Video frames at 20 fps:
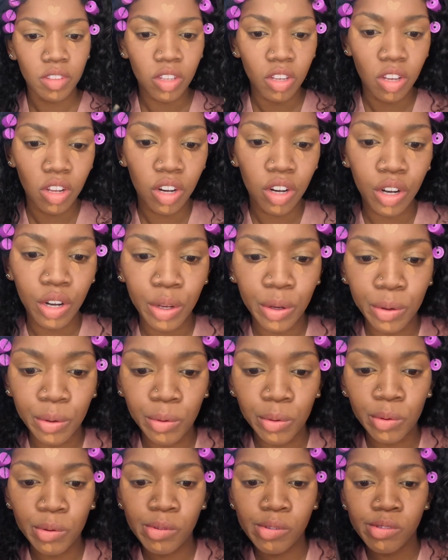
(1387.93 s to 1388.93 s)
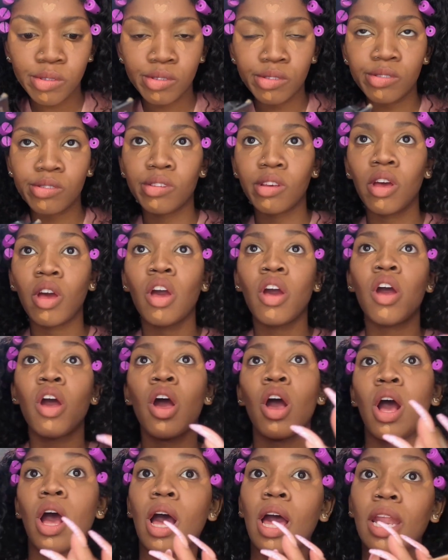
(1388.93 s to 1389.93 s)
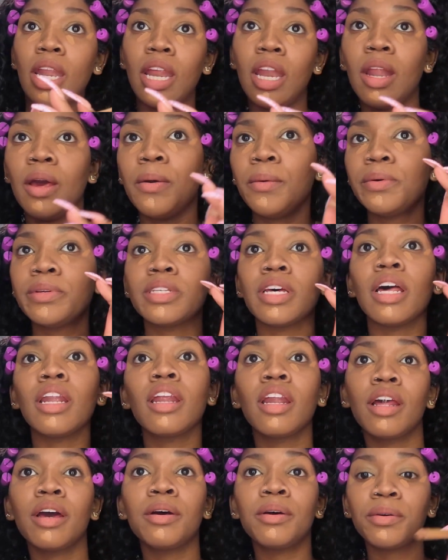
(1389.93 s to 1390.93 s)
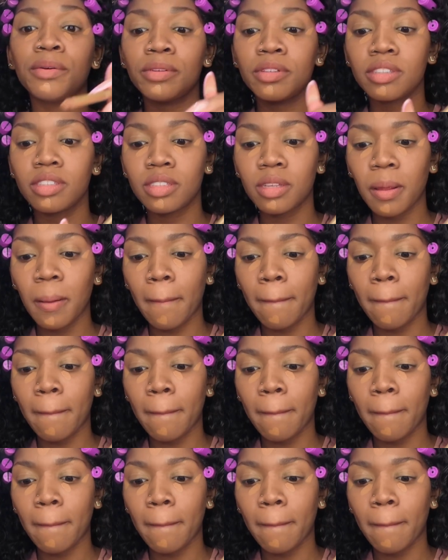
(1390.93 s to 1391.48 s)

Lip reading: on our nose. On the nose.